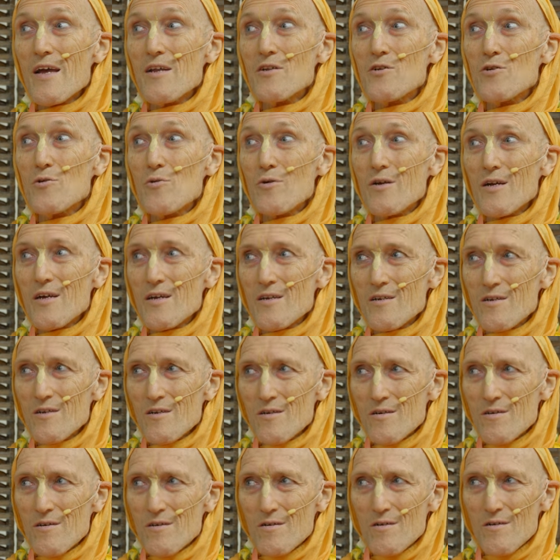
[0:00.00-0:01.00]

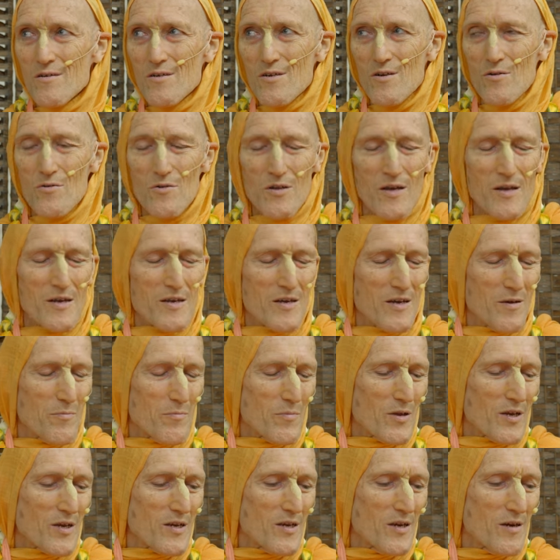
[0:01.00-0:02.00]
educated, so they
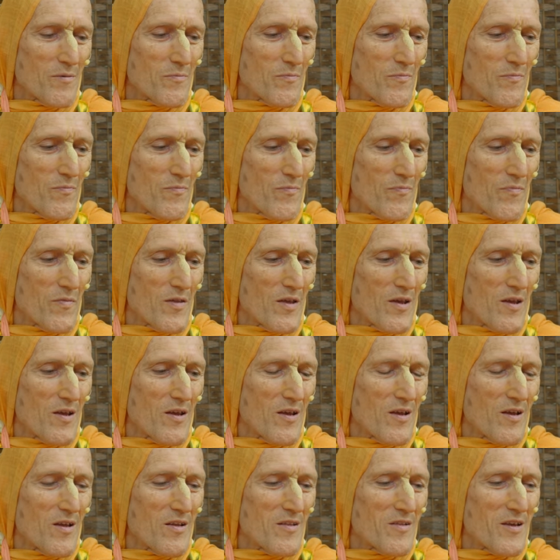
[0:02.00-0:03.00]
can become,
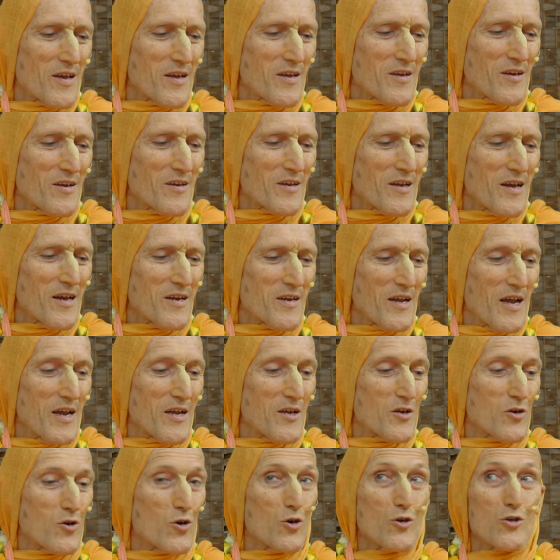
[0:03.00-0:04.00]
they can get
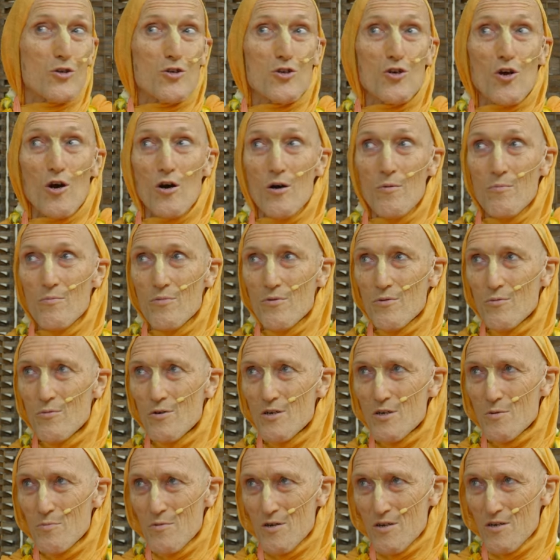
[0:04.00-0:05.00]
a good job,
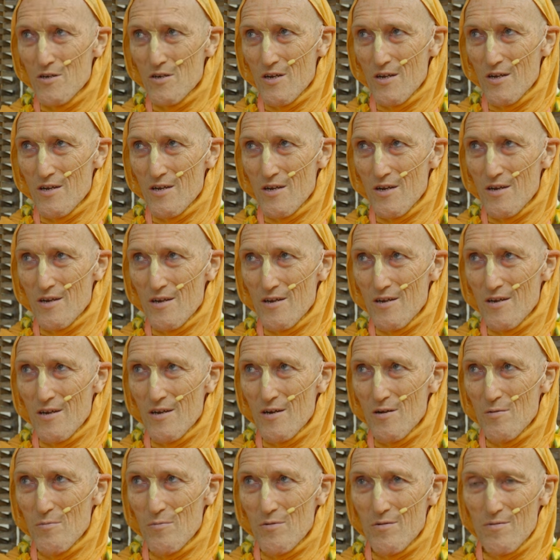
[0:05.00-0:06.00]
which means they get a
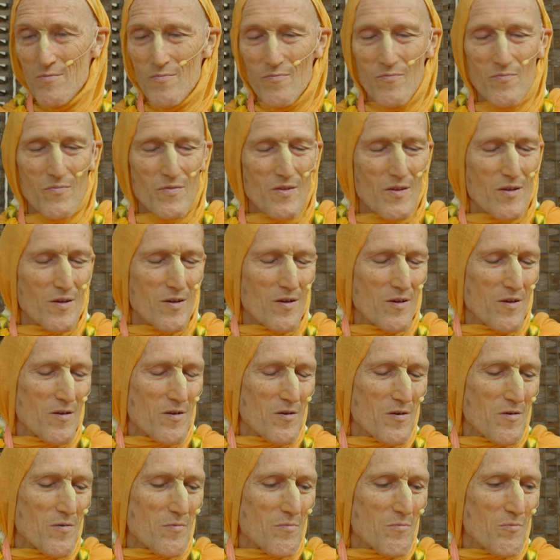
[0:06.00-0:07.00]
little
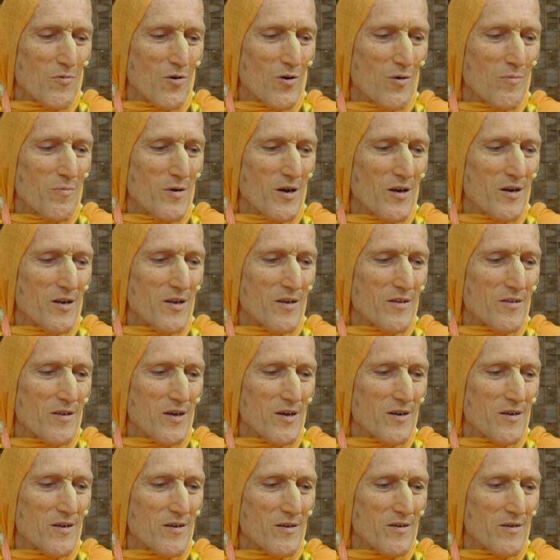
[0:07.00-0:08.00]
more money
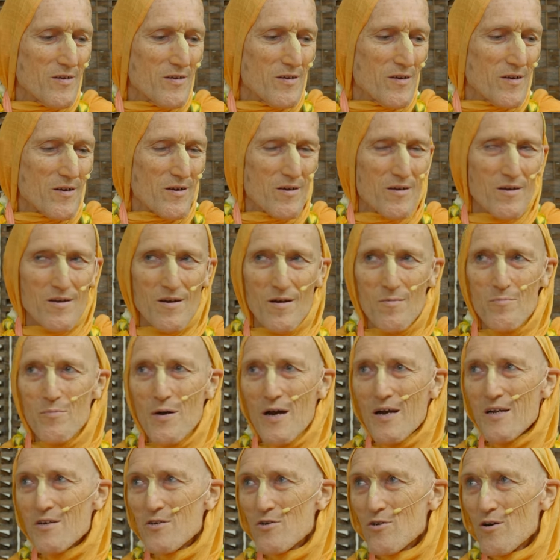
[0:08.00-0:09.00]
than a, a
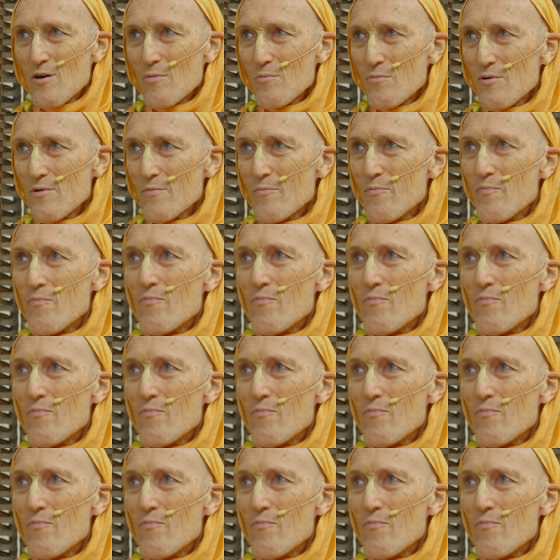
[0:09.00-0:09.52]
bad job.